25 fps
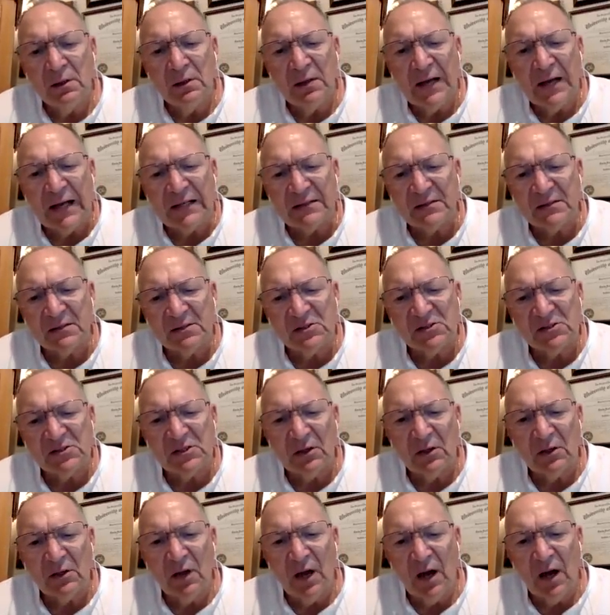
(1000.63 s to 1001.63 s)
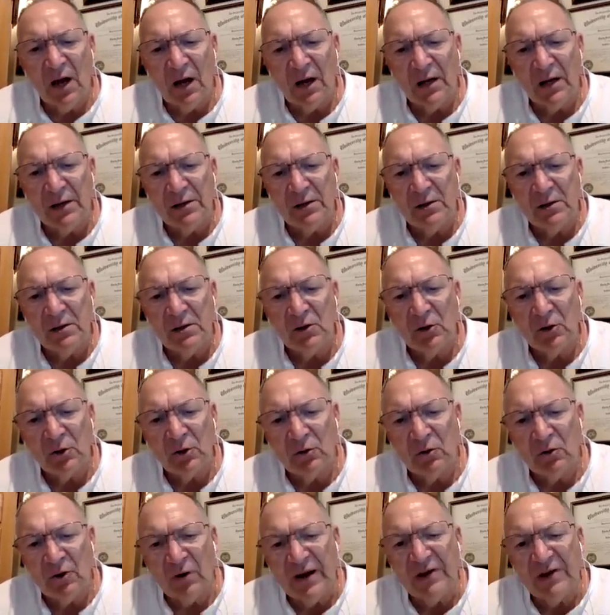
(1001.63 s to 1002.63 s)
at the salon her
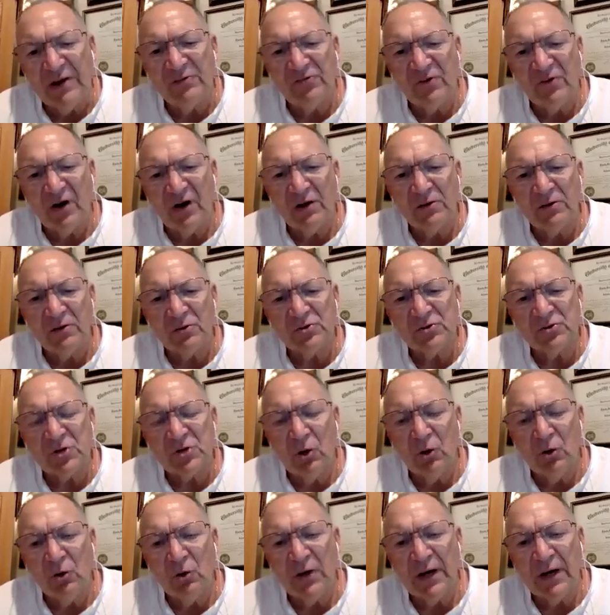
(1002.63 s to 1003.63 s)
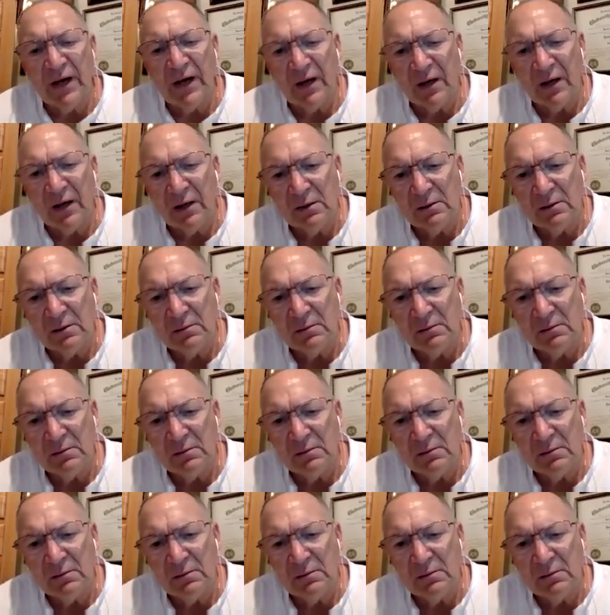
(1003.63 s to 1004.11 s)
grandfather's okay."